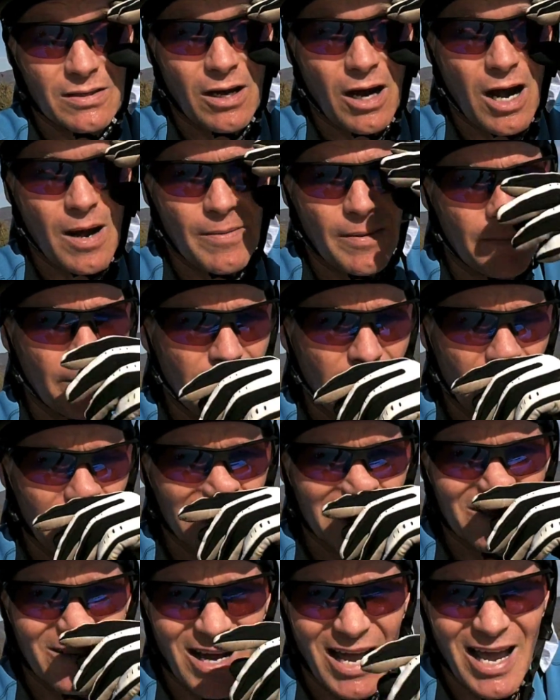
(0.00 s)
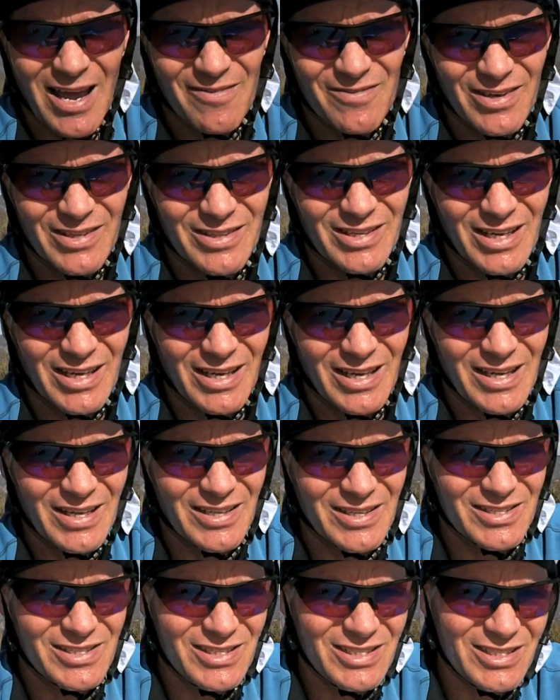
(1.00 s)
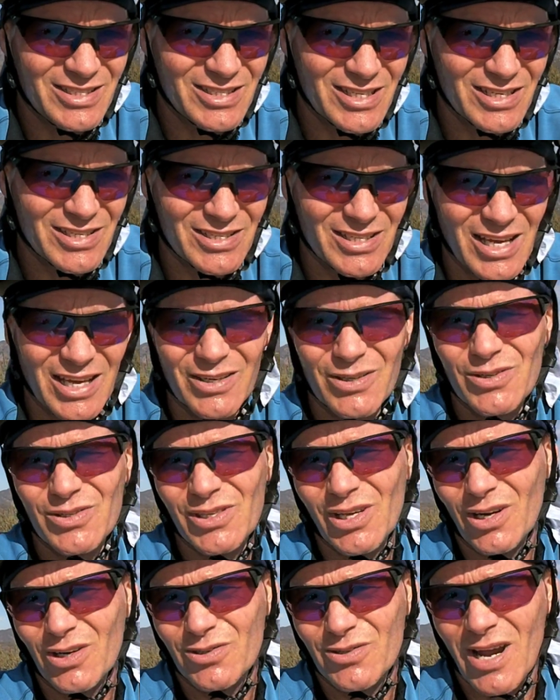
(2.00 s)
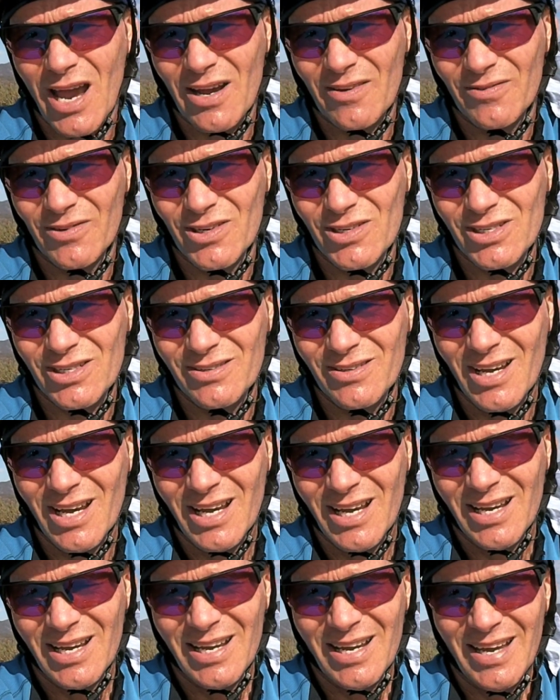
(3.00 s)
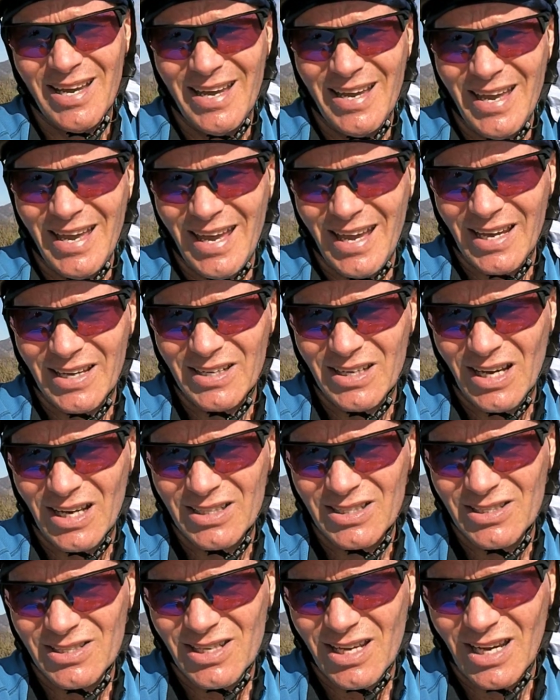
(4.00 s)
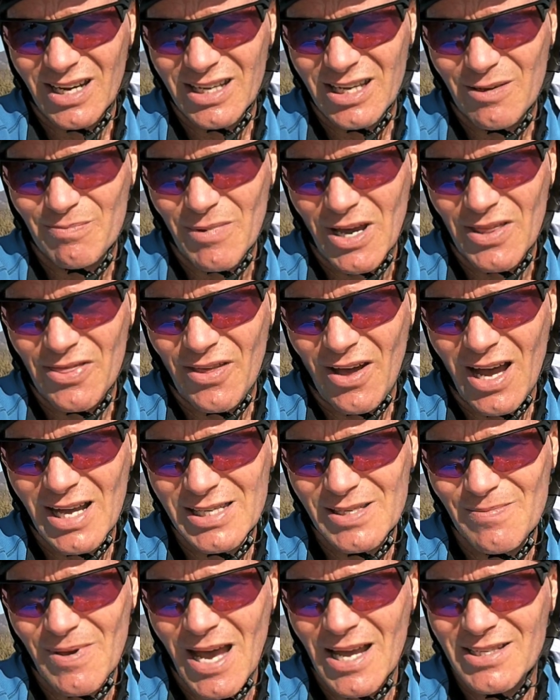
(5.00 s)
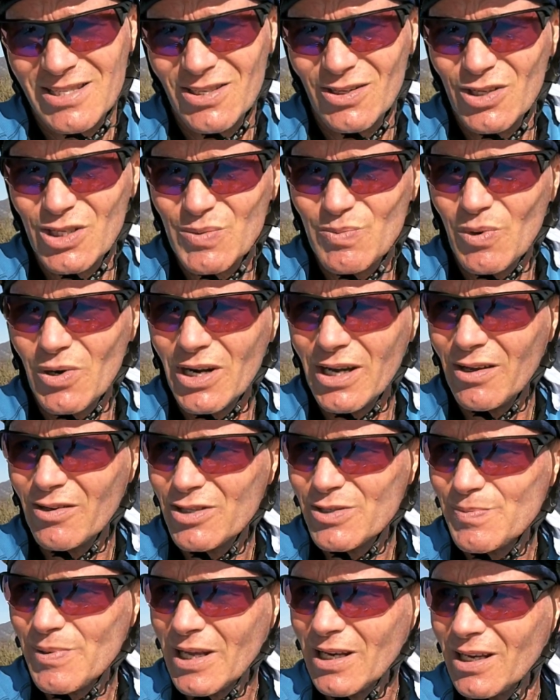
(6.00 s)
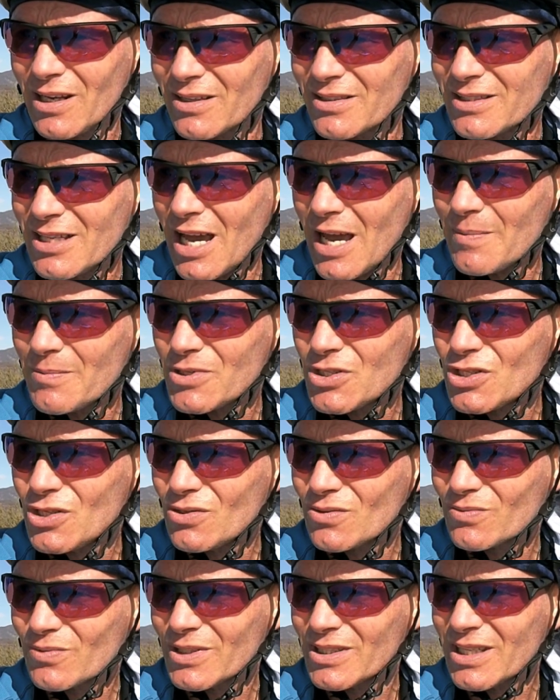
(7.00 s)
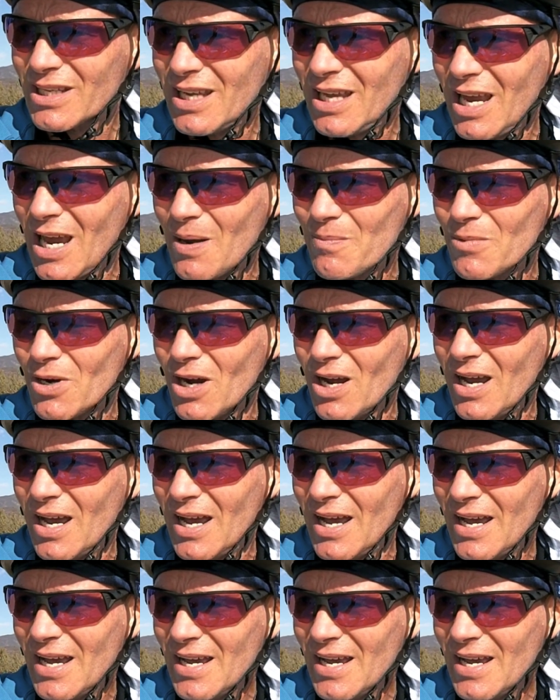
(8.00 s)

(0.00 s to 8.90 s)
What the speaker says: carbon belt drive and this new CenterTrak version, and just kind of give my thoughts about it. So this morning I'll spend a little time shooting with the camera